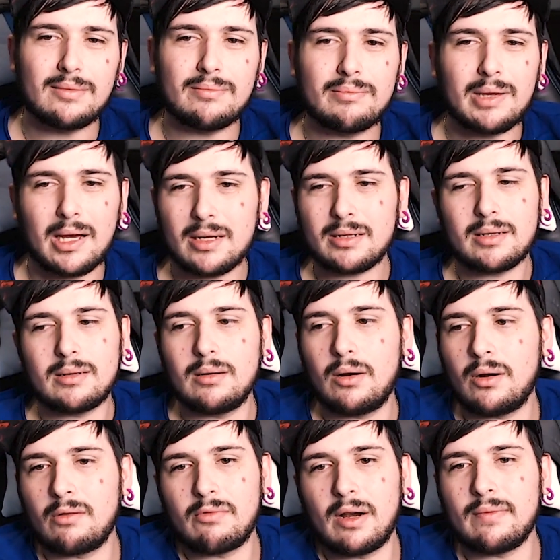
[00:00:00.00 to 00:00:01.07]
That's not
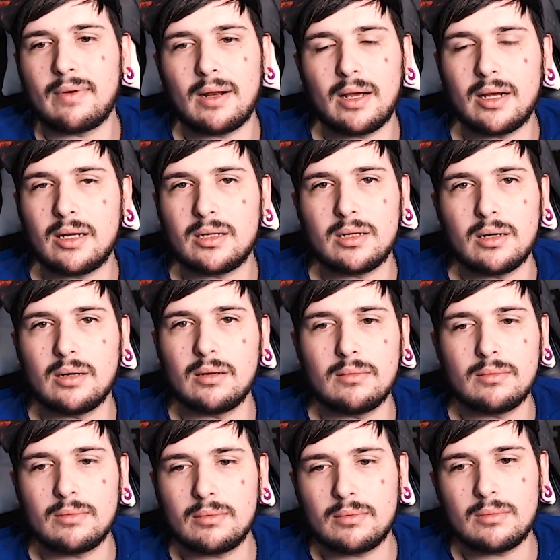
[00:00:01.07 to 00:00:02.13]
a revelation.
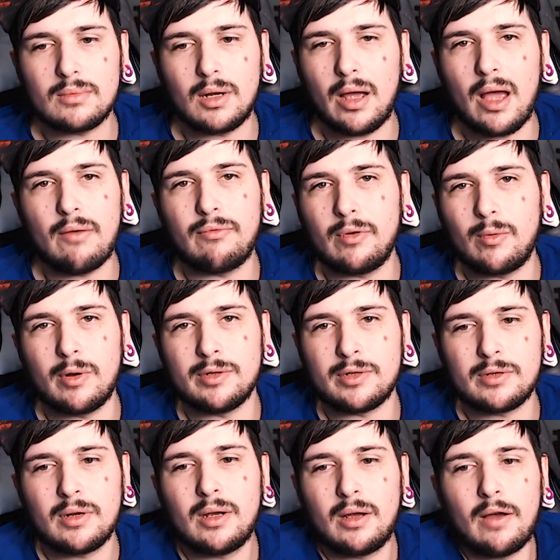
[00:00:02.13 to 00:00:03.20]
Like,
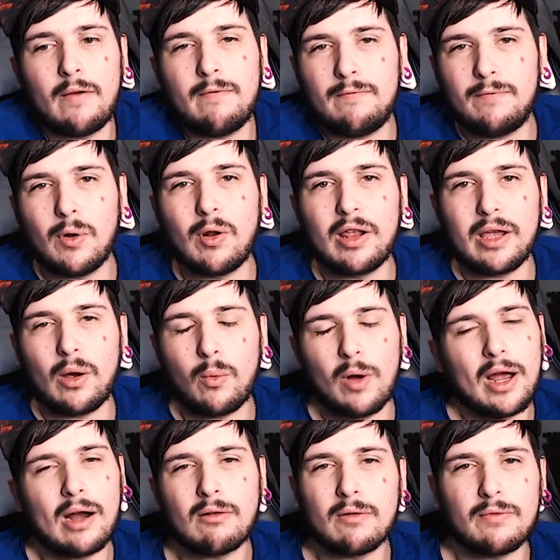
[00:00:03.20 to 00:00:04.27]
everyone's fully
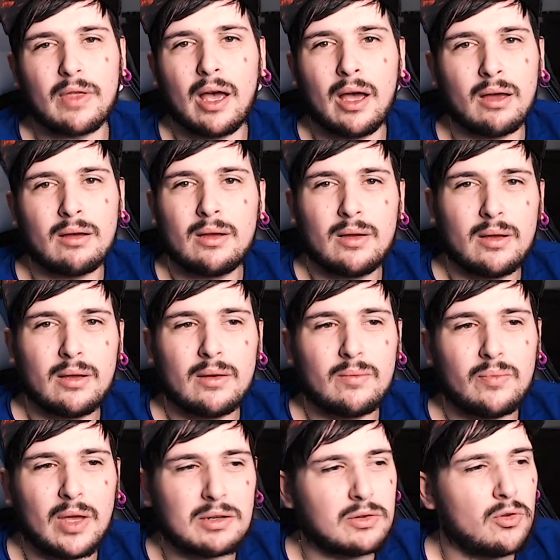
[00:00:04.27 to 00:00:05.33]
aware of that.
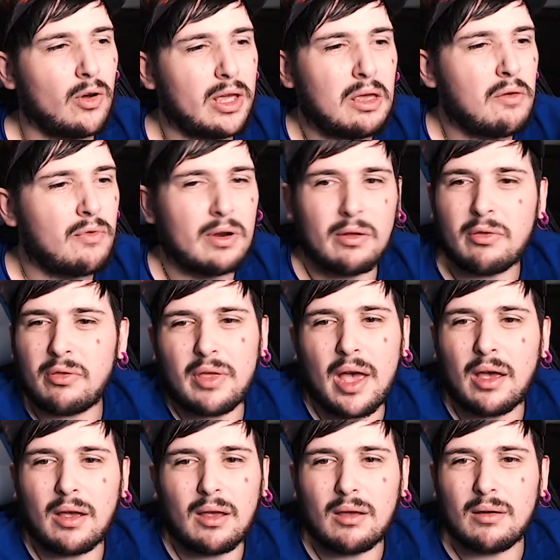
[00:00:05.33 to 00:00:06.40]
That's not even a
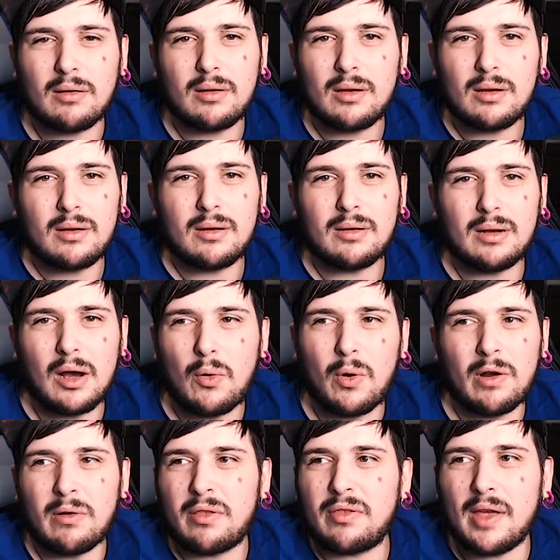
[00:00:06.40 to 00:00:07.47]
thing. No
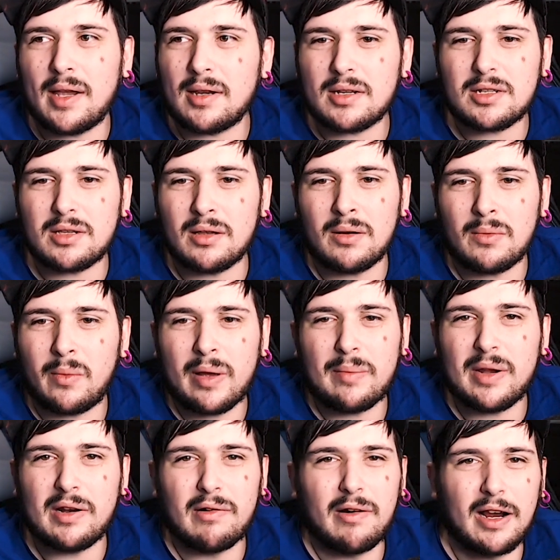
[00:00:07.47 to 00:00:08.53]
one thinks that
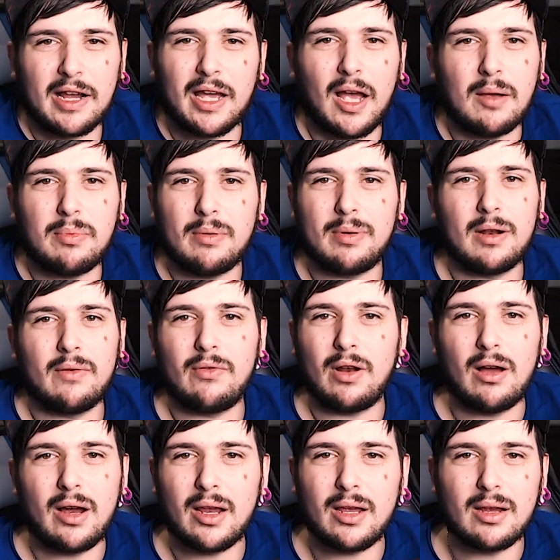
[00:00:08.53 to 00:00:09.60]
women are incapable of
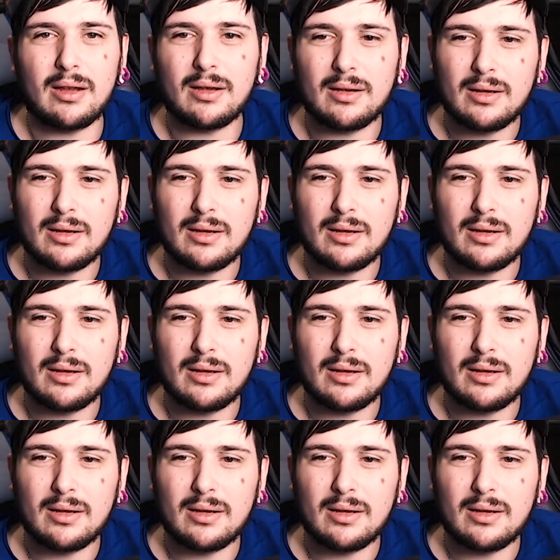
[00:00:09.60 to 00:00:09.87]
lying.